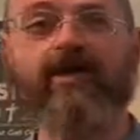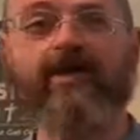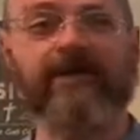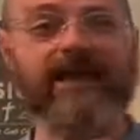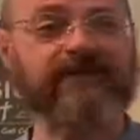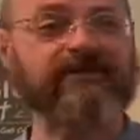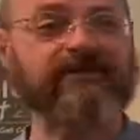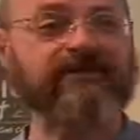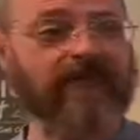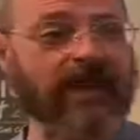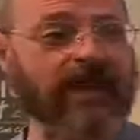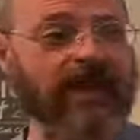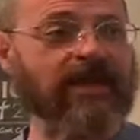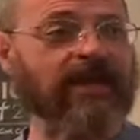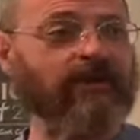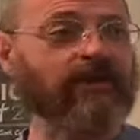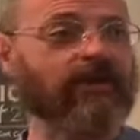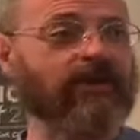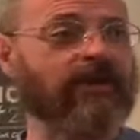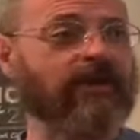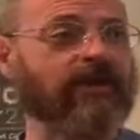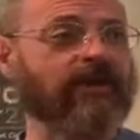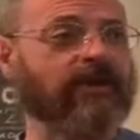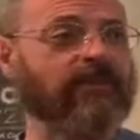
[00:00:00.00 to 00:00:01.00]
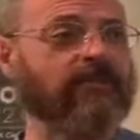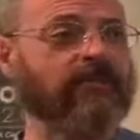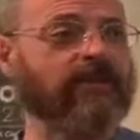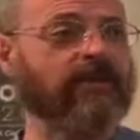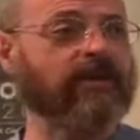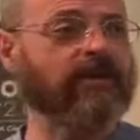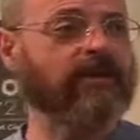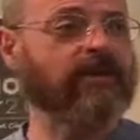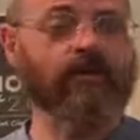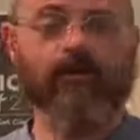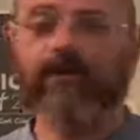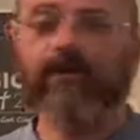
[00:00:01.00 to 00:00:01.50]
keeps making with him,
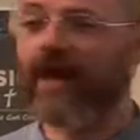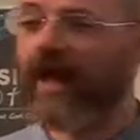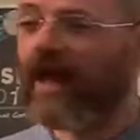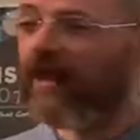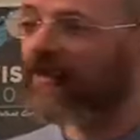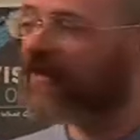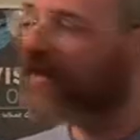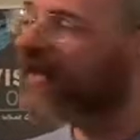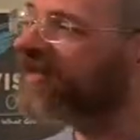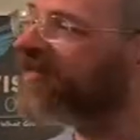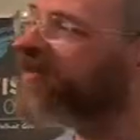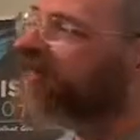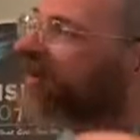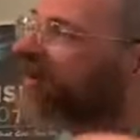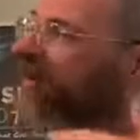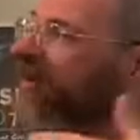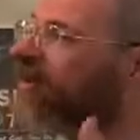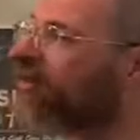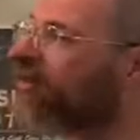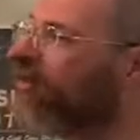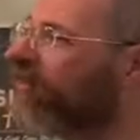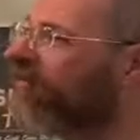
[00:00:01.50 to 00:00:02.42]
well, now things are starting to go